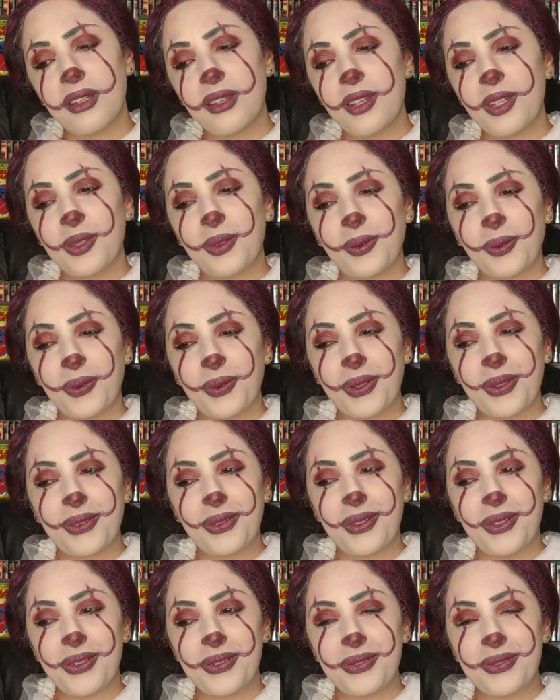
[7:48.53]
the
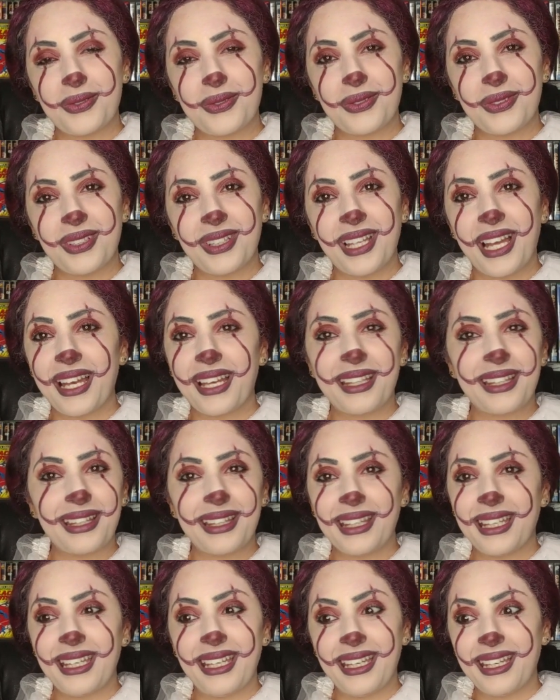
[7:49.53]
daughter of like
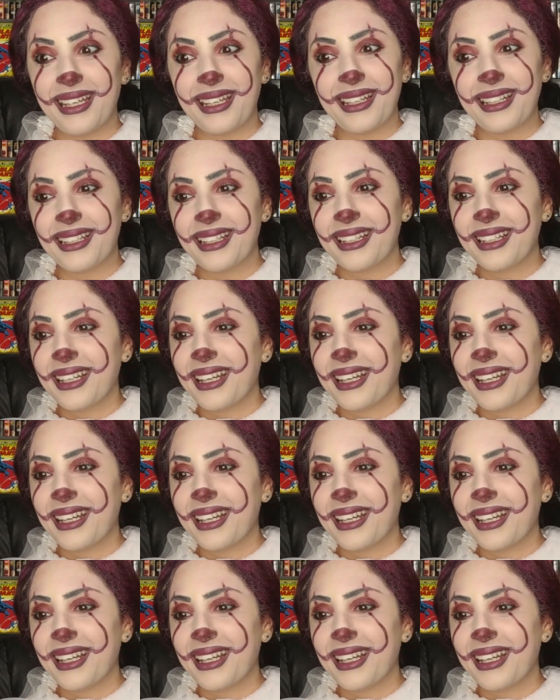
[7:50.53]
It.